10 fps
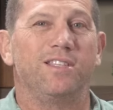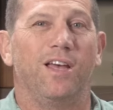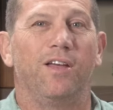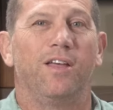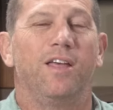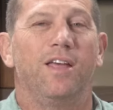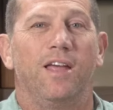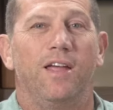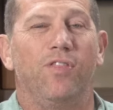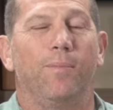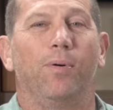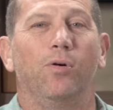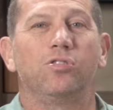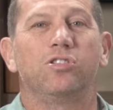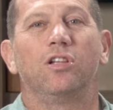So if the
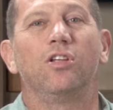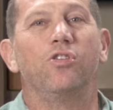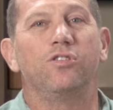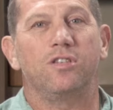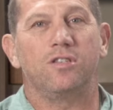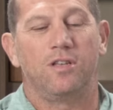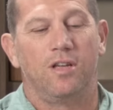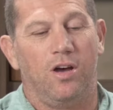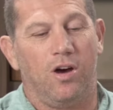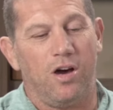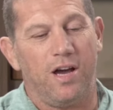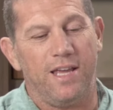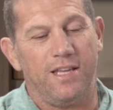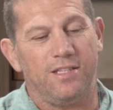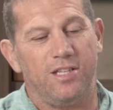Bull salutes,
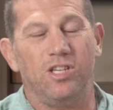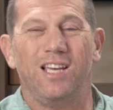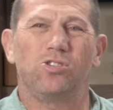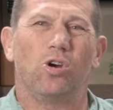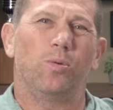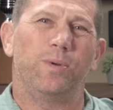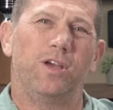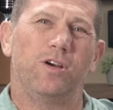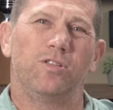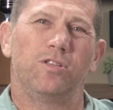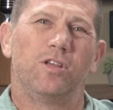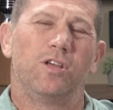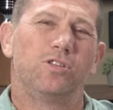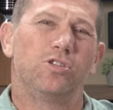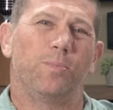I suggest I'll be on
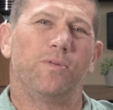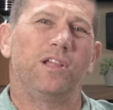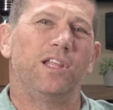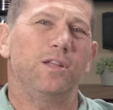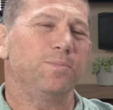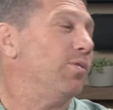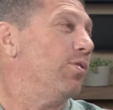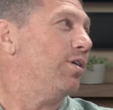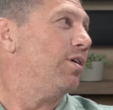top of the leaderboard.